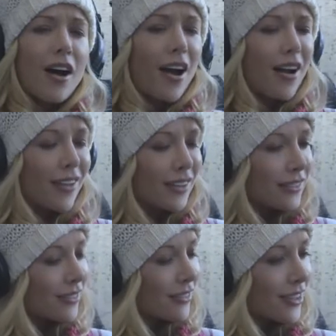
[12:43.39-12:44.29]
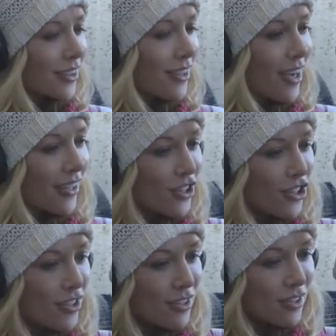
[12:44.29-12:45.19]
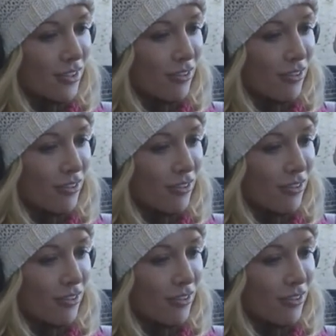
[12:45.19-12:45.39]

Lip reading: God, it's just...